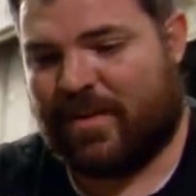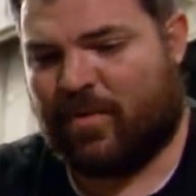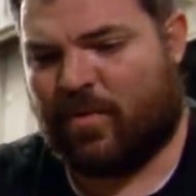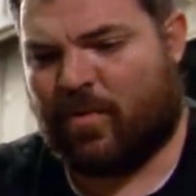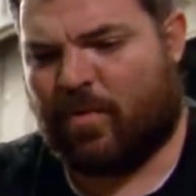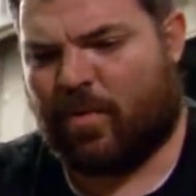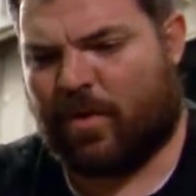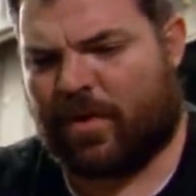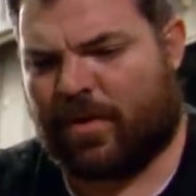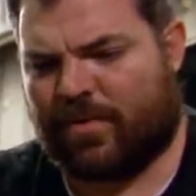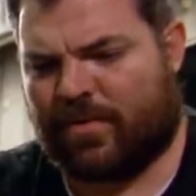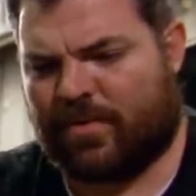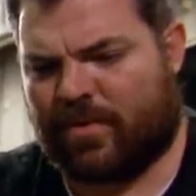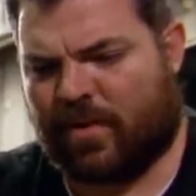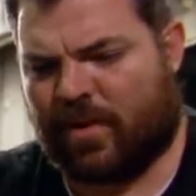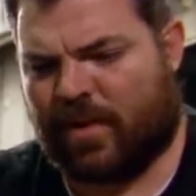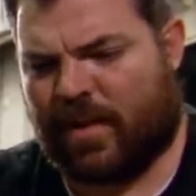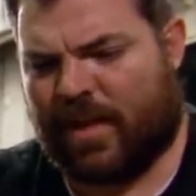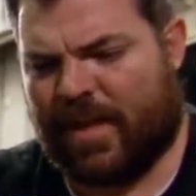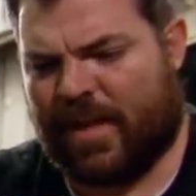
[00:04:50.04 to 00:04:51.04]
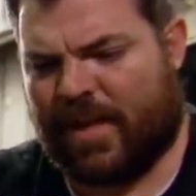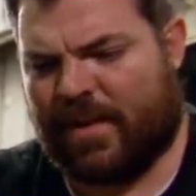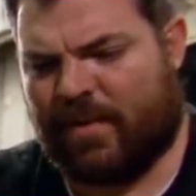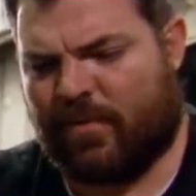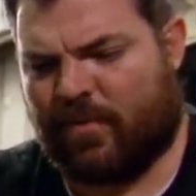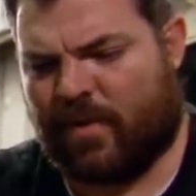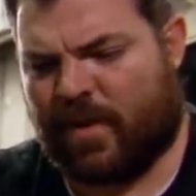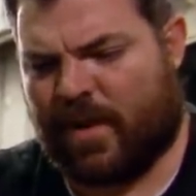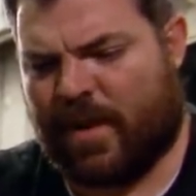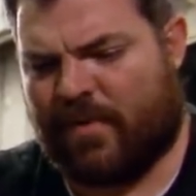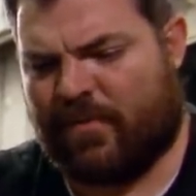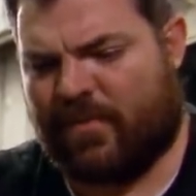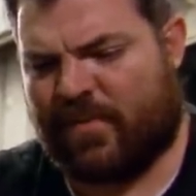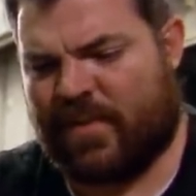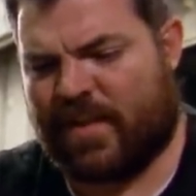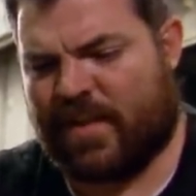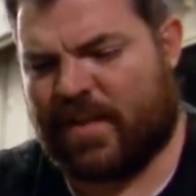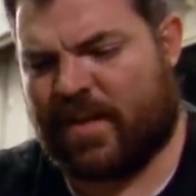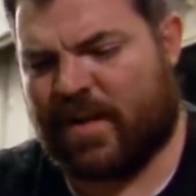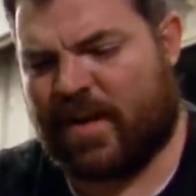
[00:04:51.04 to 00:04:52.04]
We're working so late and we're having
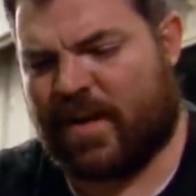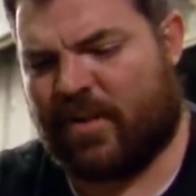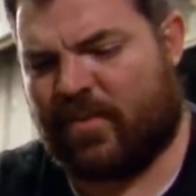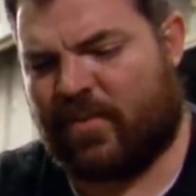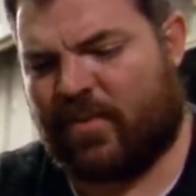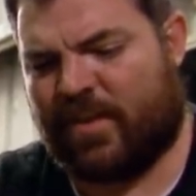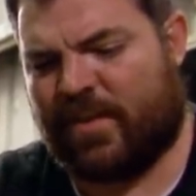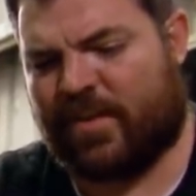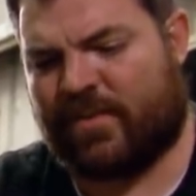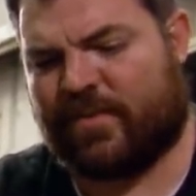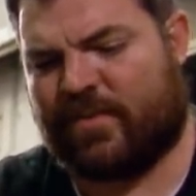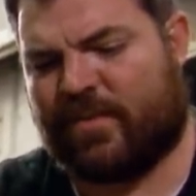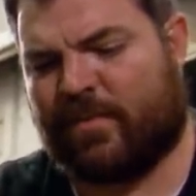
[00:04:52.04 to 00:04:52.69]
that diarrheas